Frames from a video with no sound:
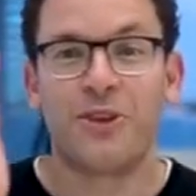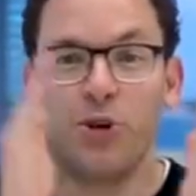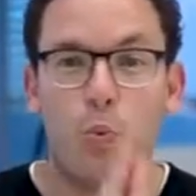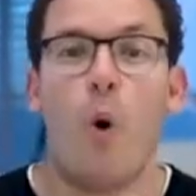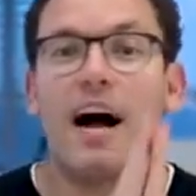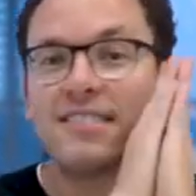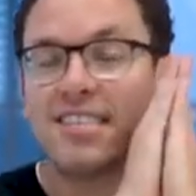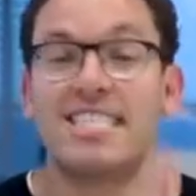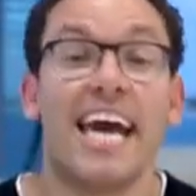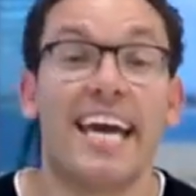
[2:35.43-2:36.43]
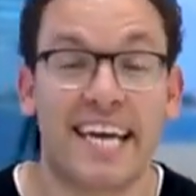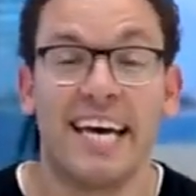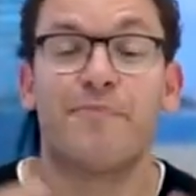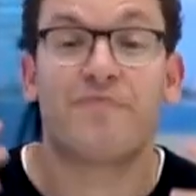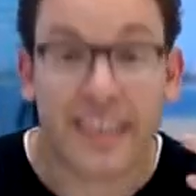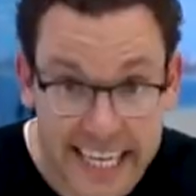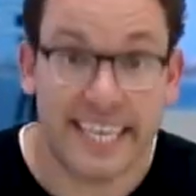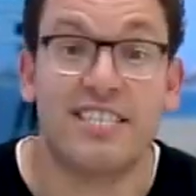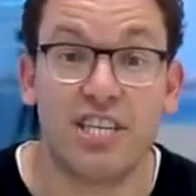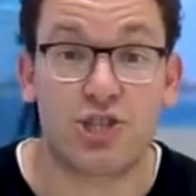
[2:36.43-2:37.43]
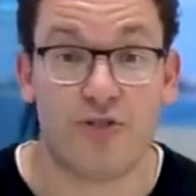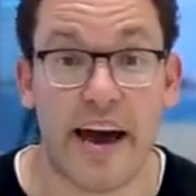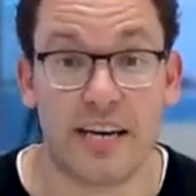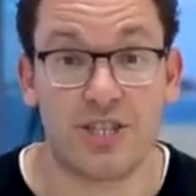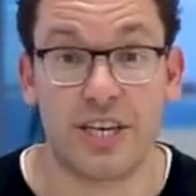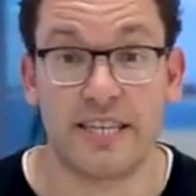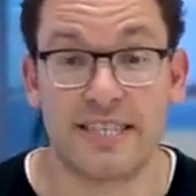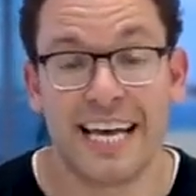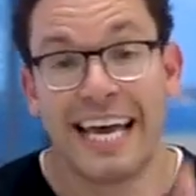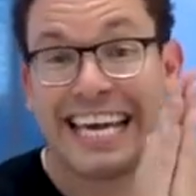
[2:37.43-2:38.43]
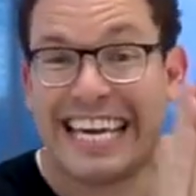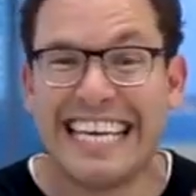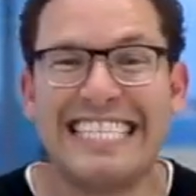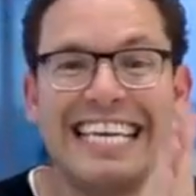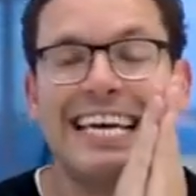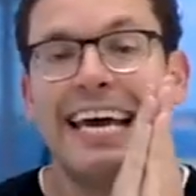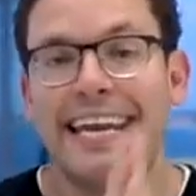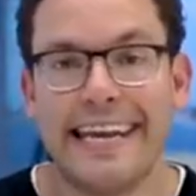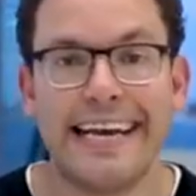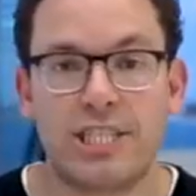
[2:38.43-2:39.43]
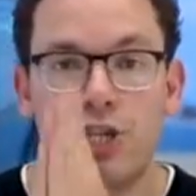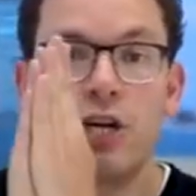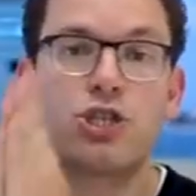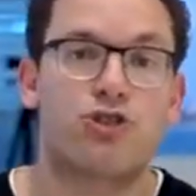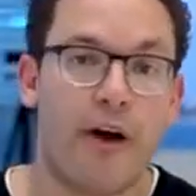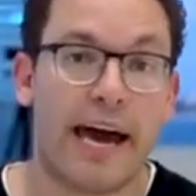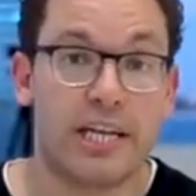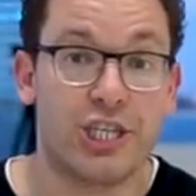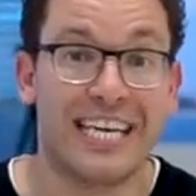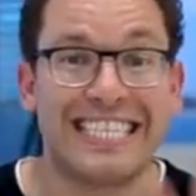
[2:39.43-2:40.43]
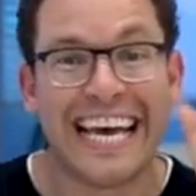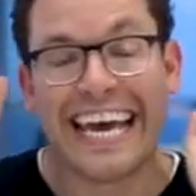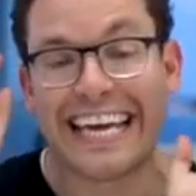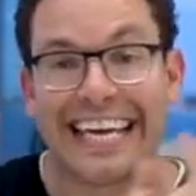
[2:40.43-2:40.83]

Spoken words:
You want to take easy strategies, easy niche strategies,